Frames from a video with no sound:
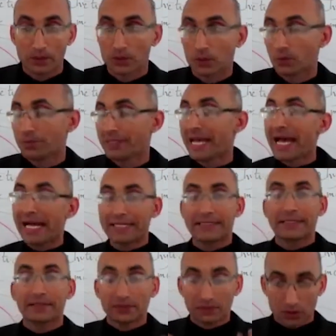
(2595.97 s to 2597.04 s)
to be
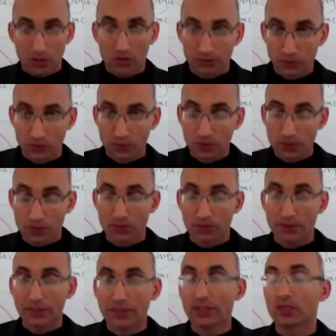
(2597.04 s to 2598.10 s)
acted, of course,
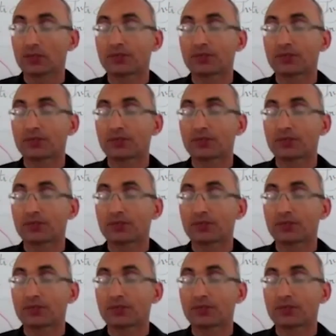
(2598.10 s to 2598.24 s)
okay,